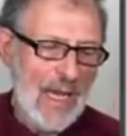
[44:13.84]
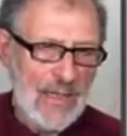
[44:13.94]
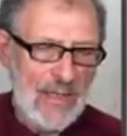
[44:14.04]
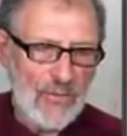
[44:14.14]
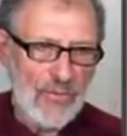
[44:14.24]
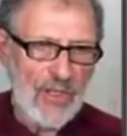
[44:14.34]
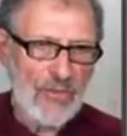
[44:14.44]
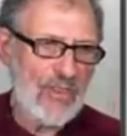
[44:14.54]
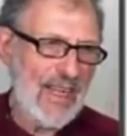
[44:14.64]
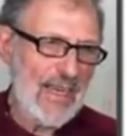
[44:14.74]
It's
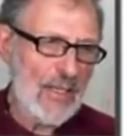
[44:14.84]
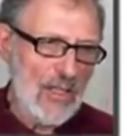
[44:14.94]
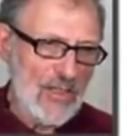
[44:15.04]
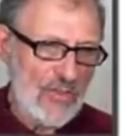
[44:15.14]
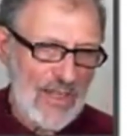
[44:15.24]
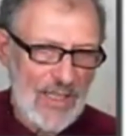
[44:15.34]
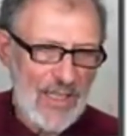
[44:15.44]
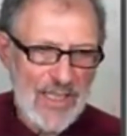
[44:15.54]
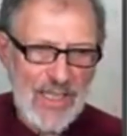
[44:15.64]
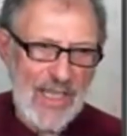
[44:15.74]
just
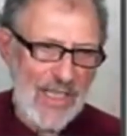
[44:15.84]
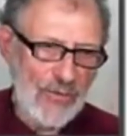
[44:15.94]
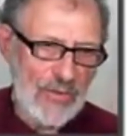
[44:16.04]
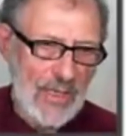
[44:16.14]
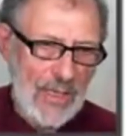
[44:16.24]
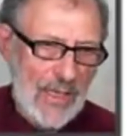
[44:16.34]
stylistically nice,